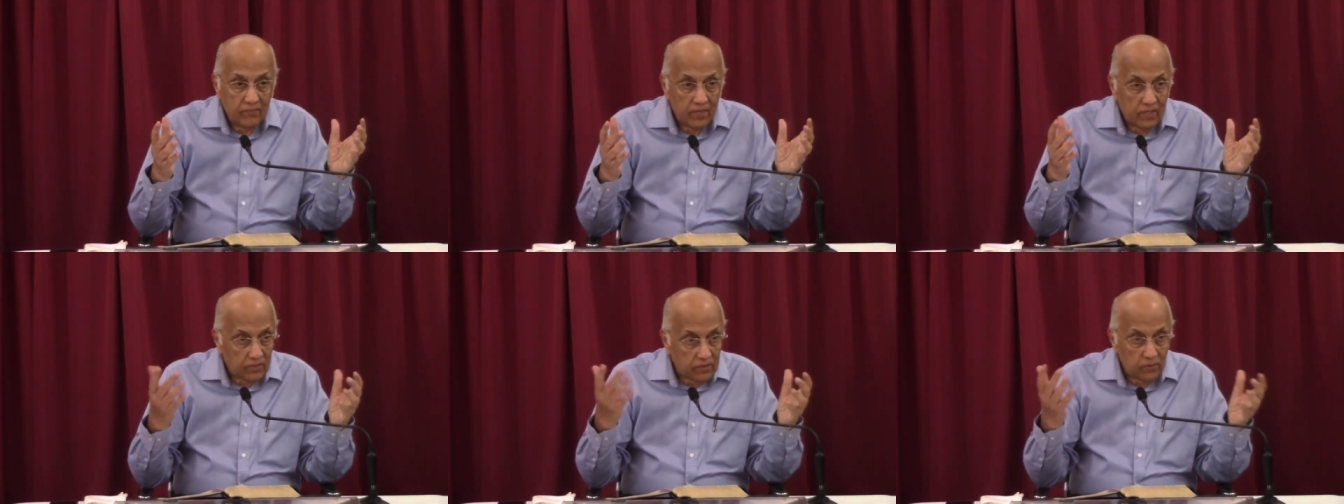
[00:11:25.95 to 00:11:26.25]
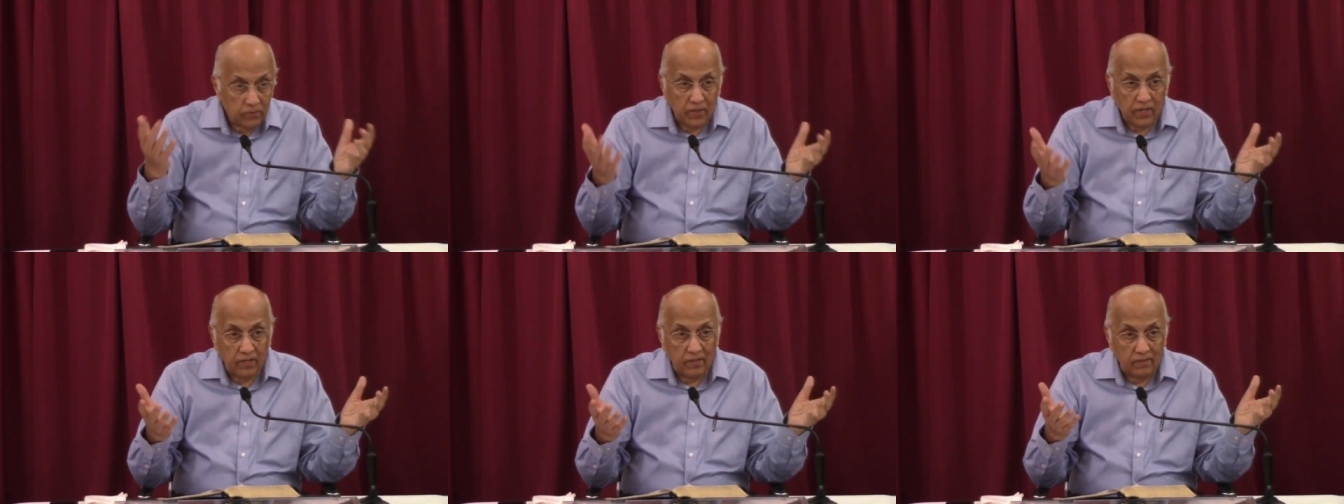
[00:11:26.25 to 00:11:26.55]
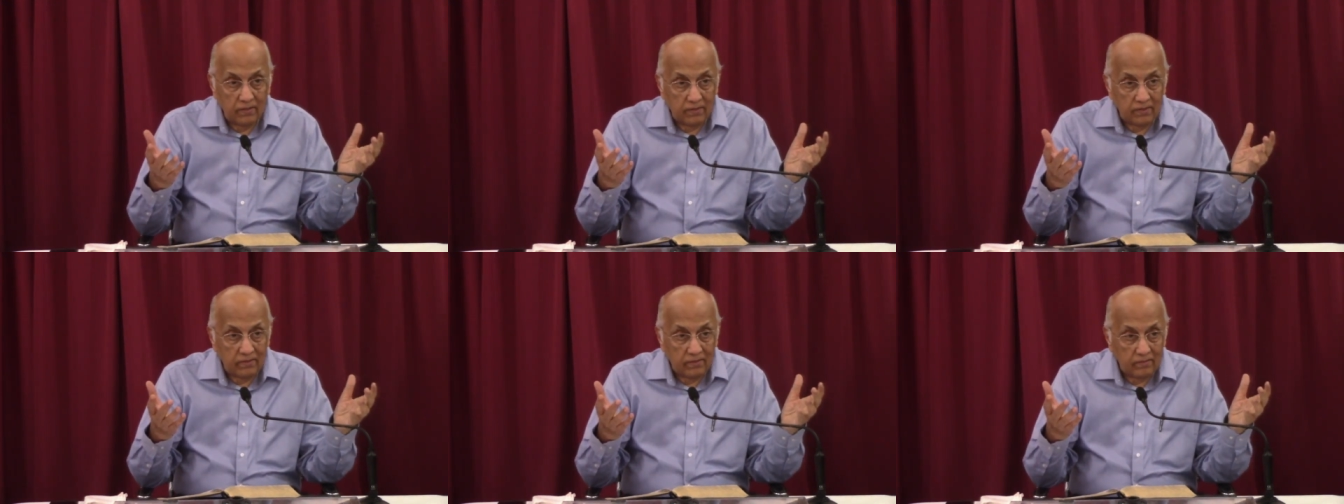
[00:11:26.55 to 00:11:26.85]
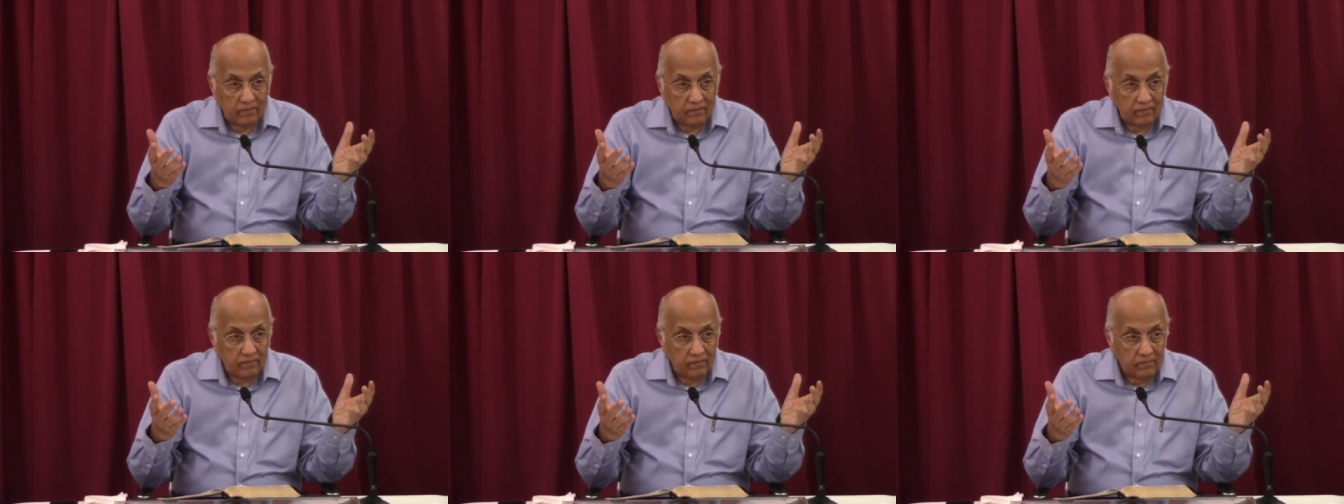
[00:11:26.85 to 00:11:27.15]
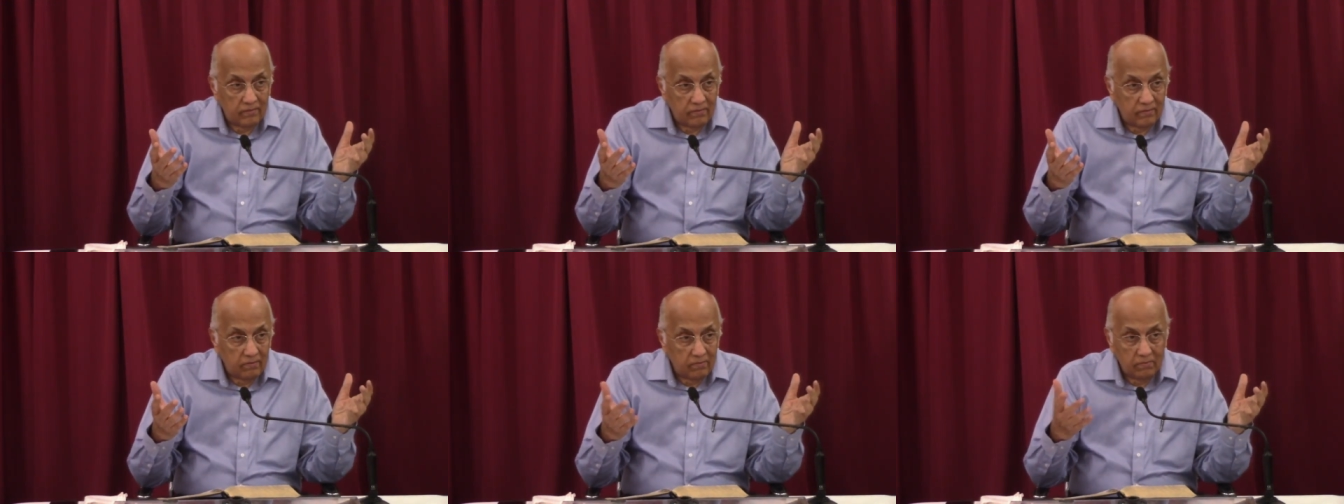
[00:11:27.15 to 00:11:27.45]
It's the world.
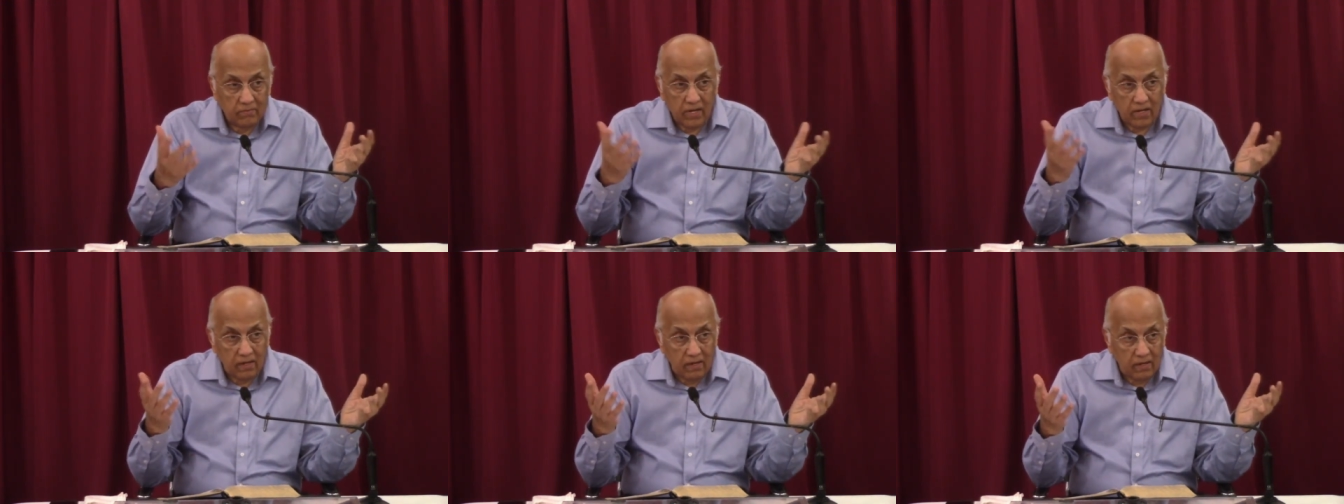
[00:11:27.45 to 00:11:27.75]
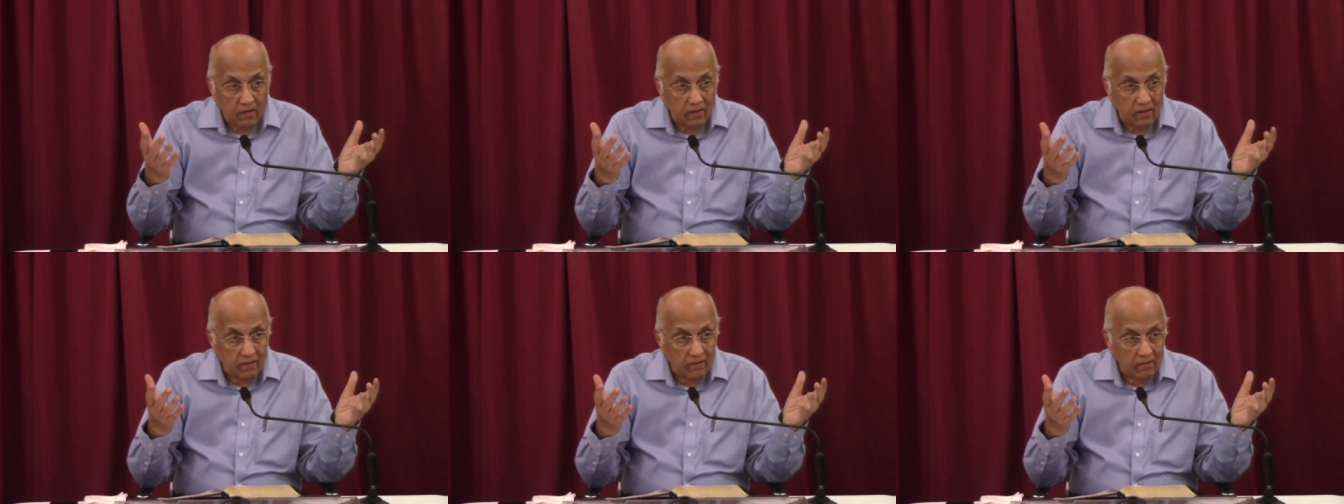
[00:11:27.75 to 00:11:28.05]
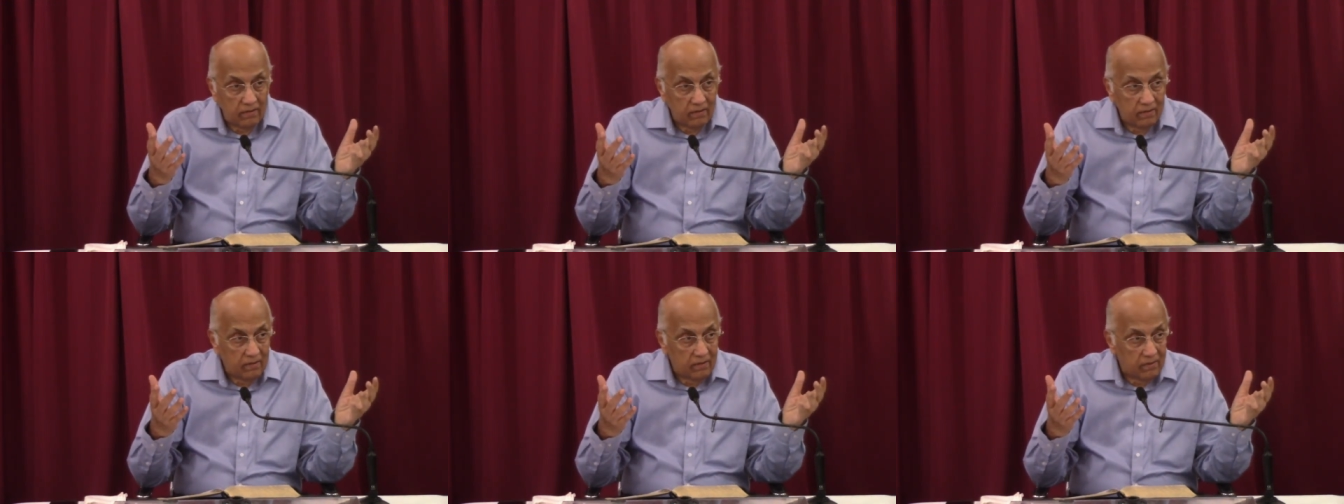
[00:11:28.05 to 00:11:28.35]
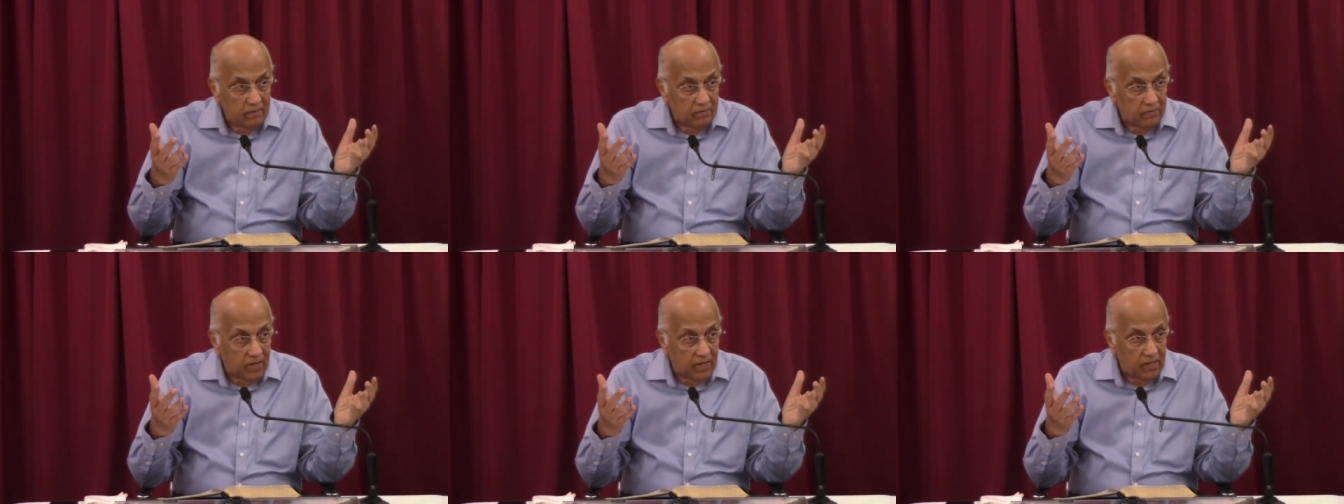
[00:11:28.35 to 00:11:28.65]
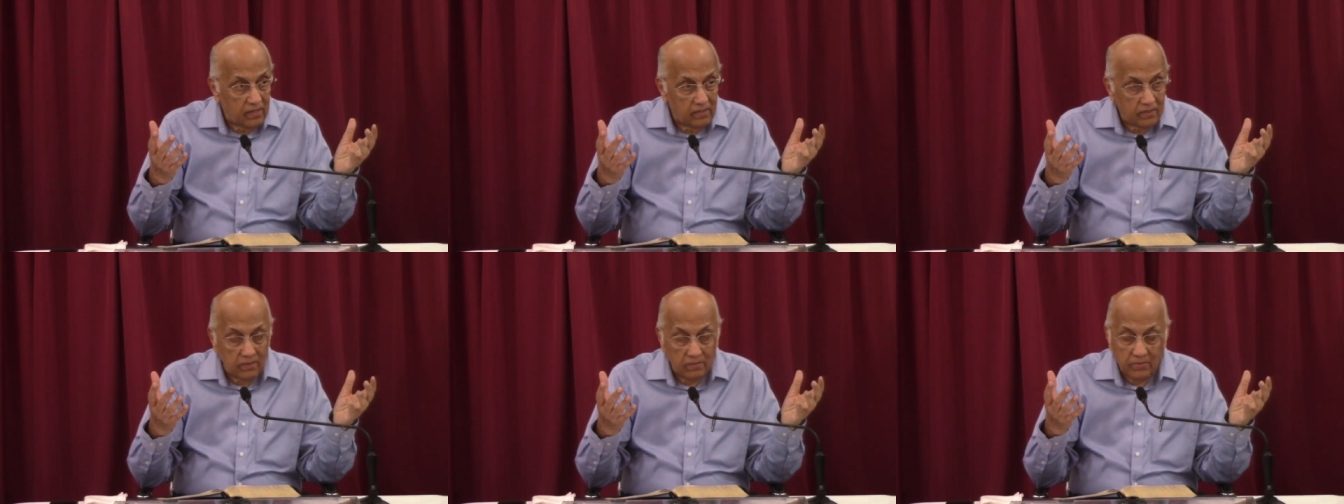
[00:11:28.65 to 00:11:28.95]
Money.
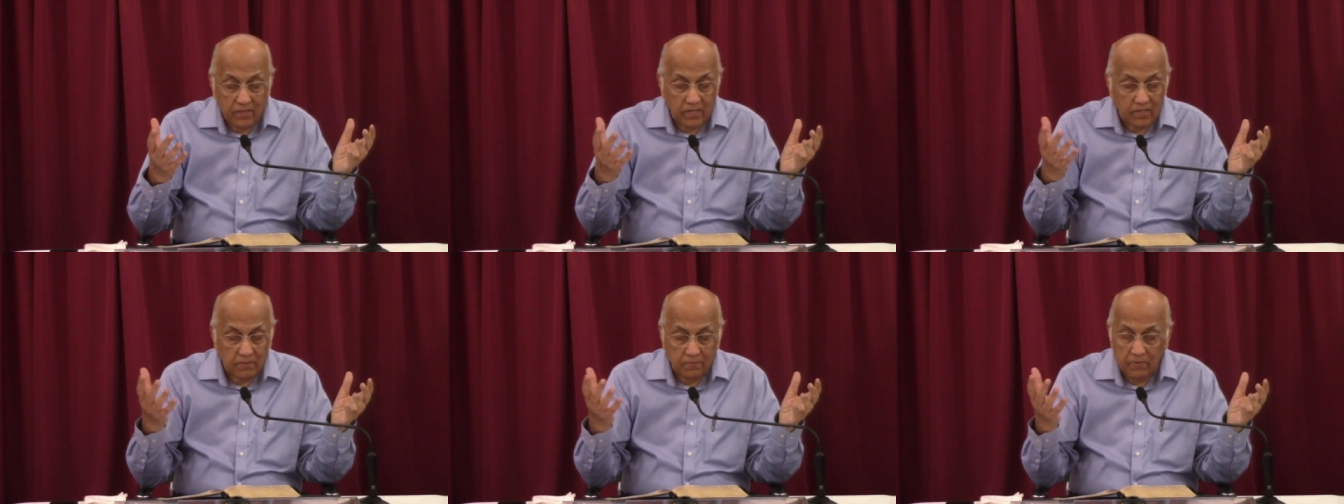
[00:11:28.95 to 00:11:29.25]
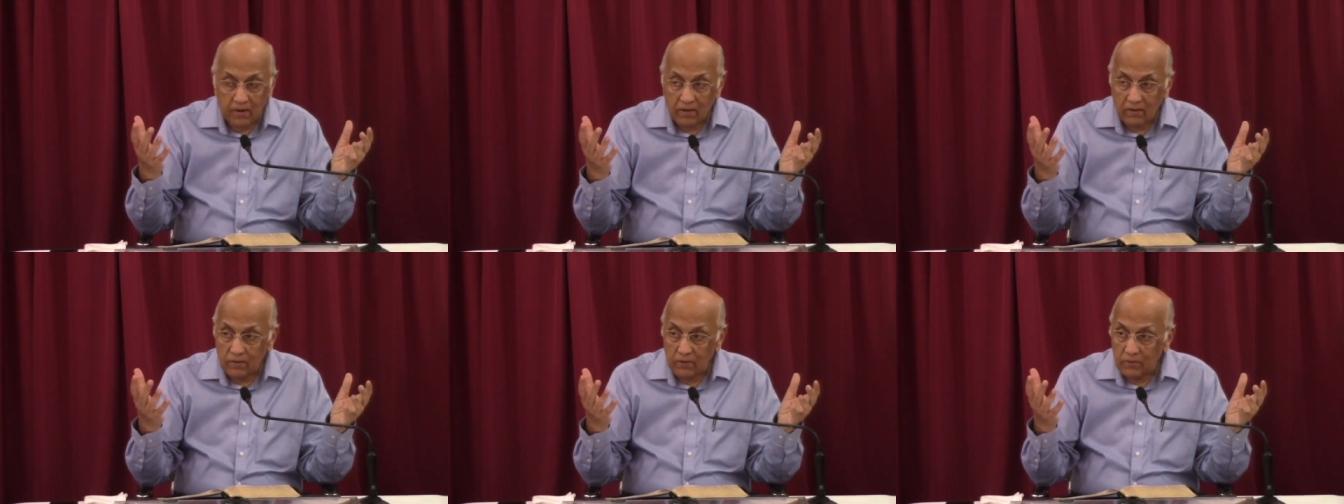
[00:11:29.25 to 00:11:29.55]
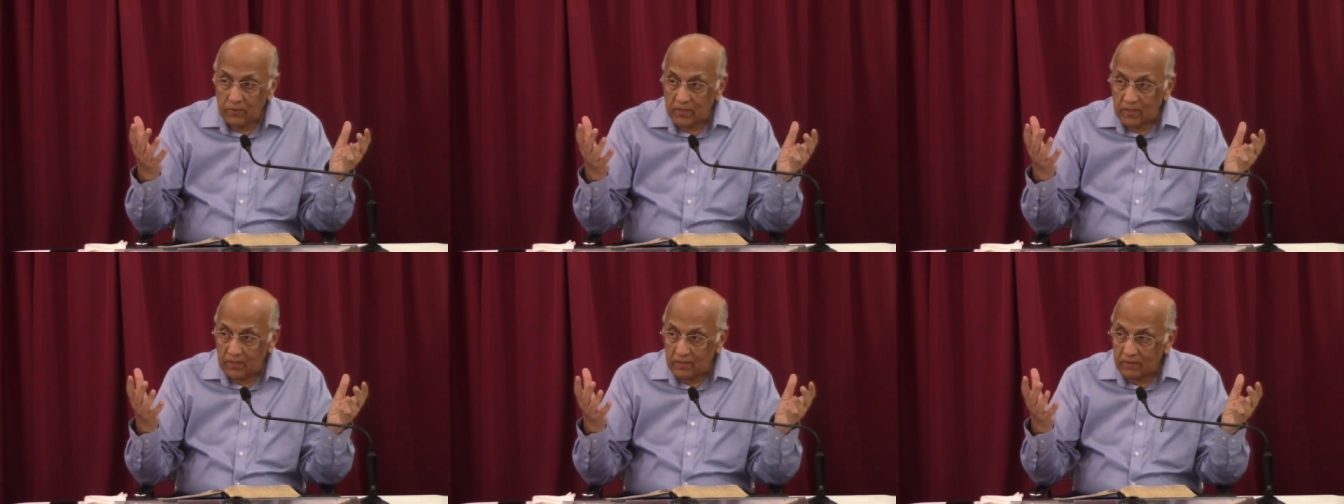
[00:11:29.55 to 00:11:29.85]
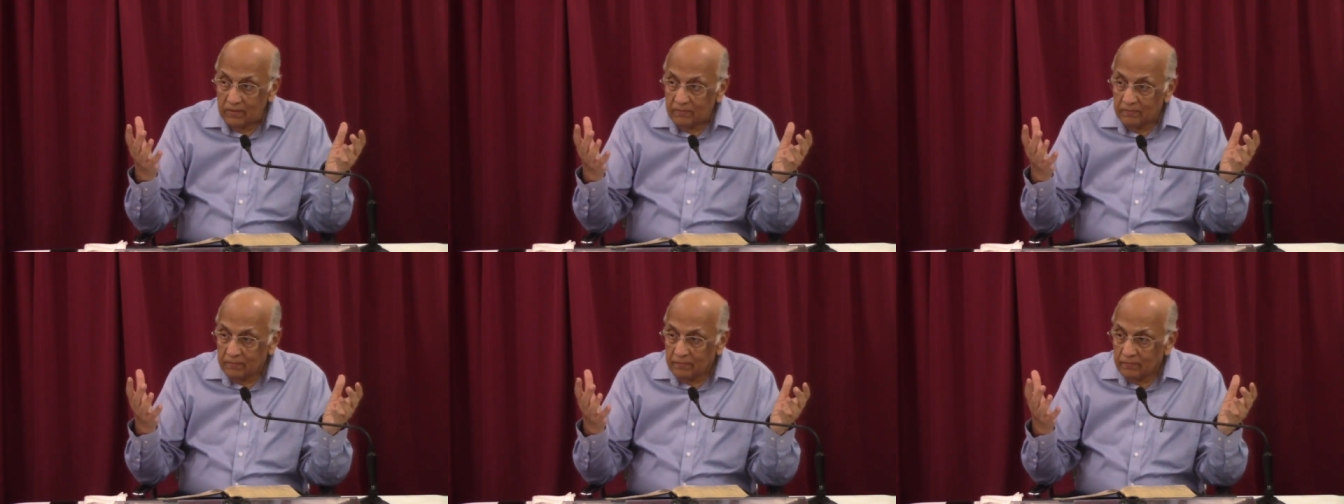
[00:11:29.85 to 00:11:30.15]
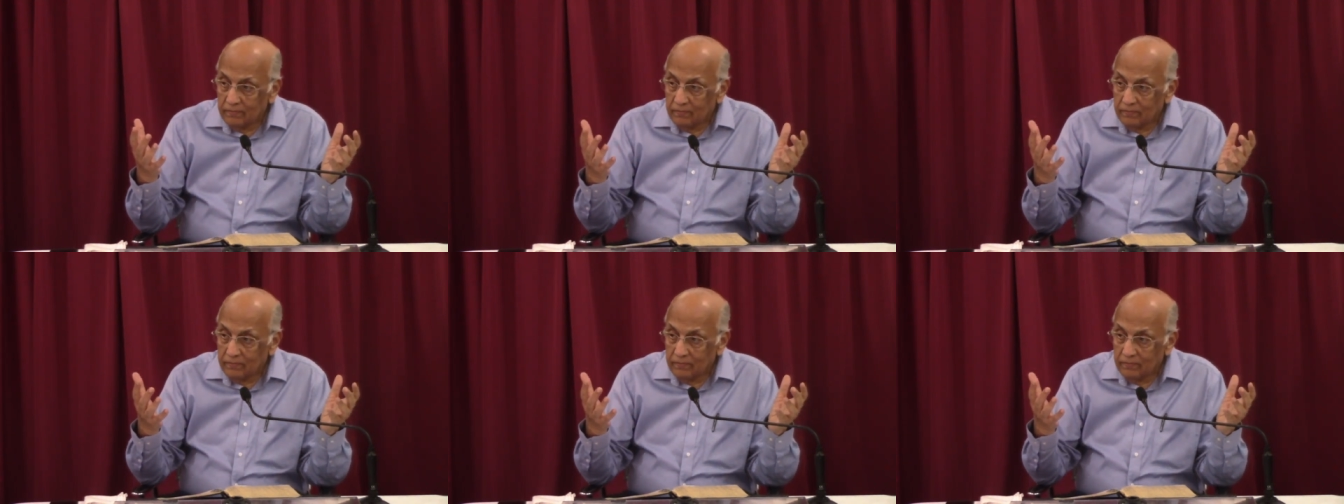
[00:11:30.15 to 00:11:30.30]
Money is the biggest part in the world.